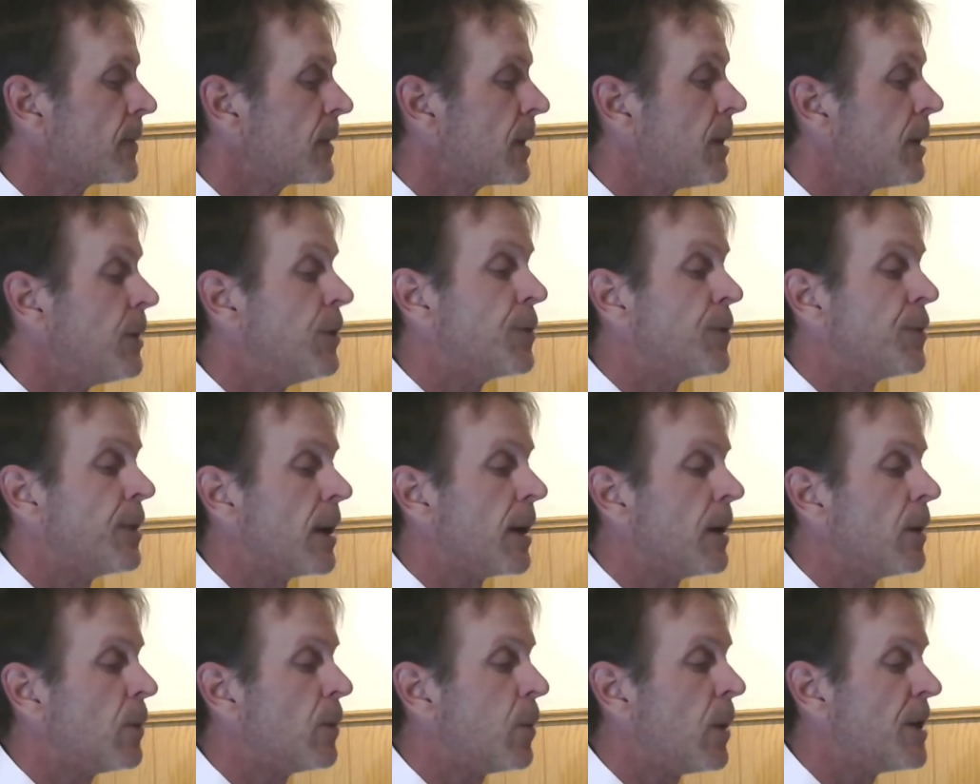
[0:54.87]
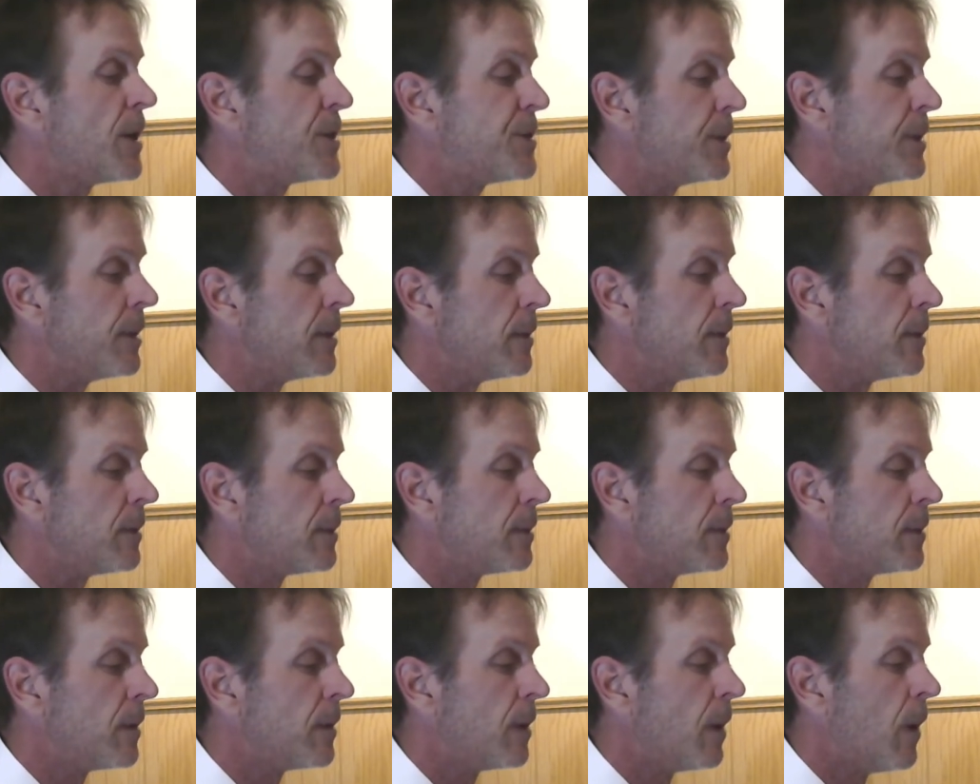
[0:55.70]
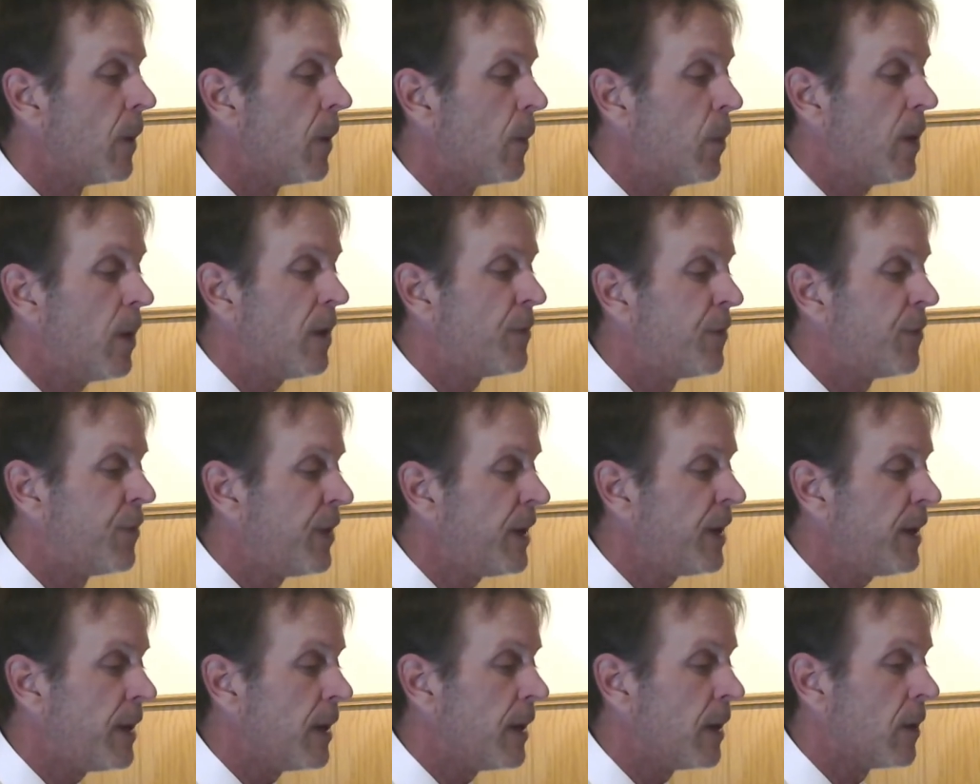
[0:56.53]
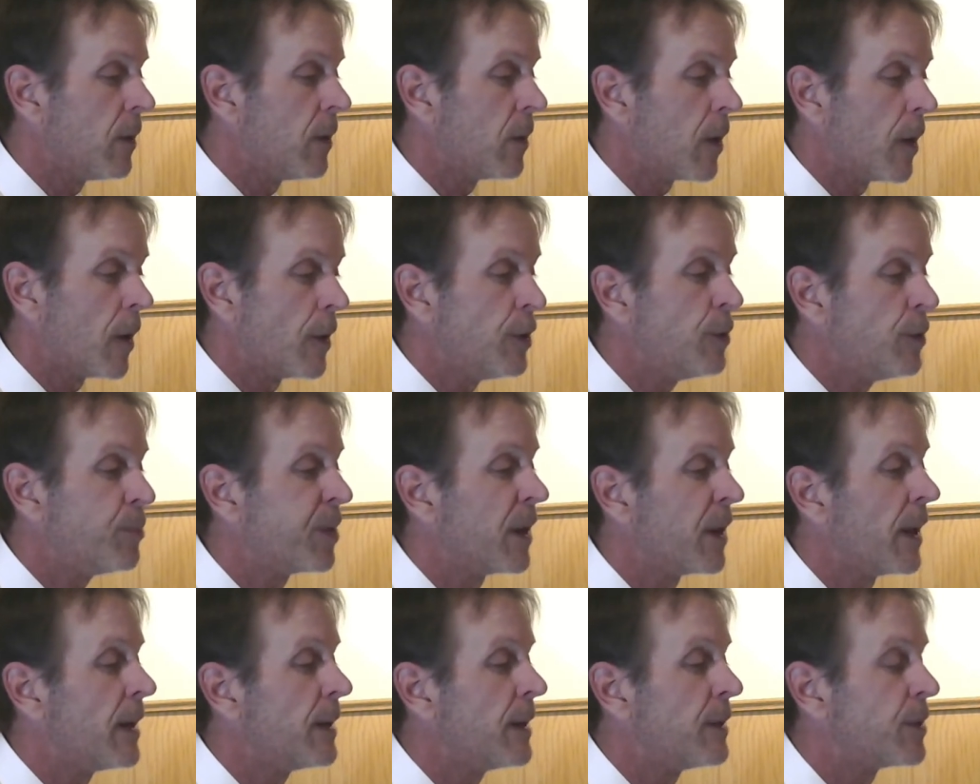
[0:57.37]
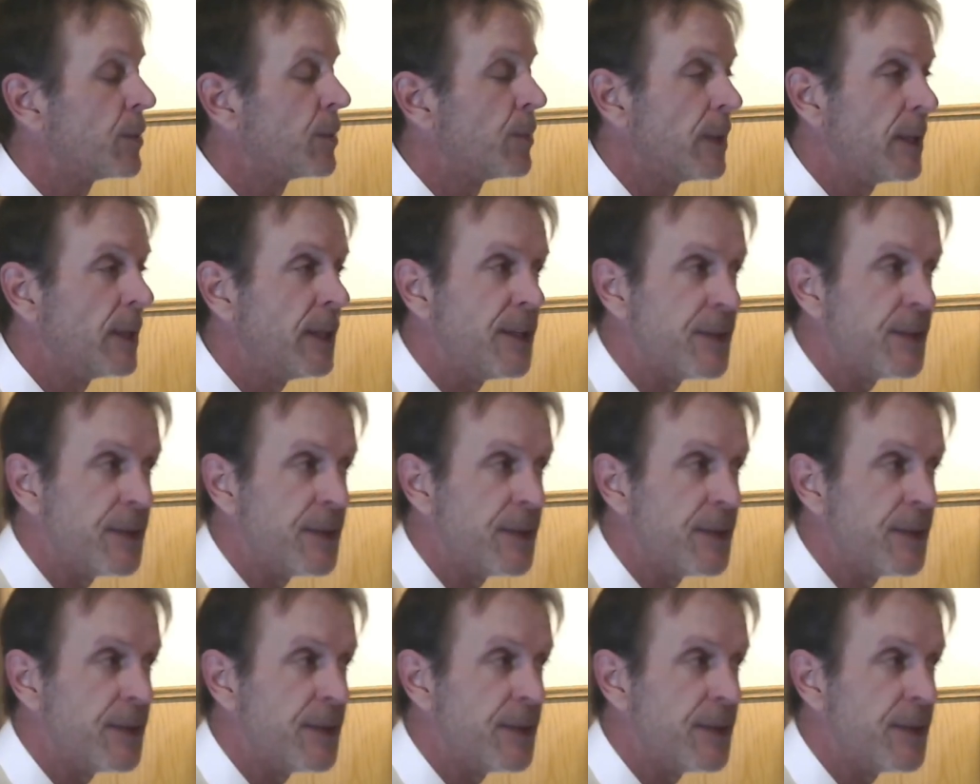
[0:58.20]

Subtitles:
Your second question, what video are you planning to release